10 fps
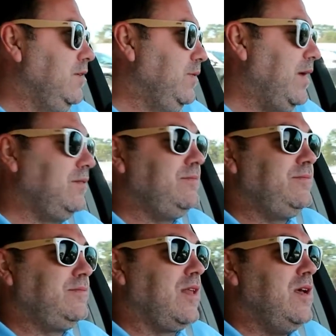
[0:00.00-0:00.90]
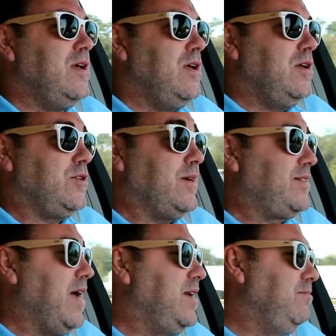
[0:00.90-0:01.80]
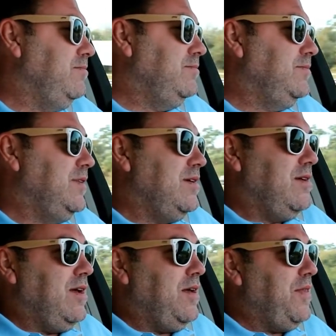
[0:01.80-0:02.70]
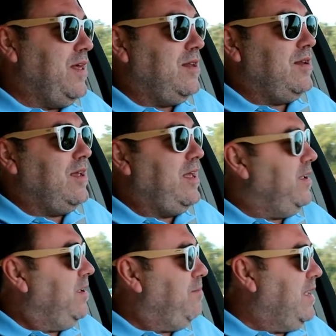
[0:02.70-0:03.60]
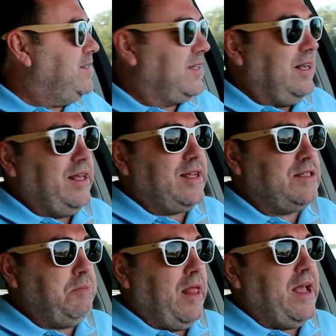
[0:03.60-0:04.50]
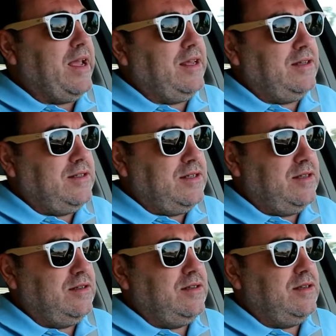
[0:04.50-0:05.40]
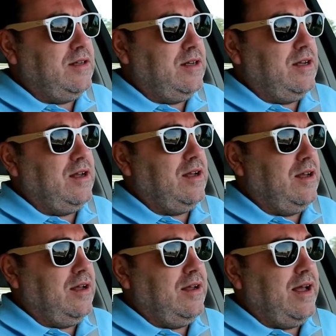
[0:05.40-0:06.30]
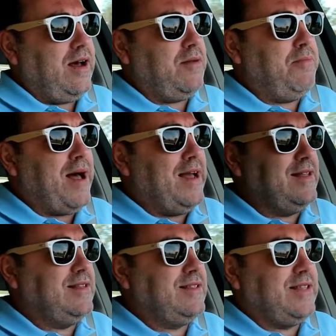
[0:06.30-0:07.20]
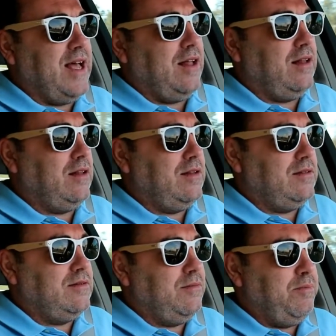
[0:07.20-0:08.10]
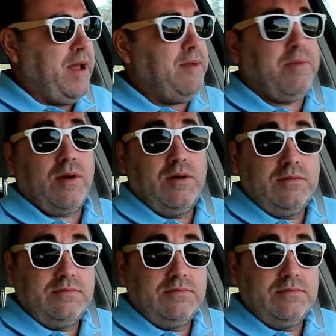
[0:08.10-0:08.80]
Well, so I signed them. And then he basically explained how to buy and sell paper.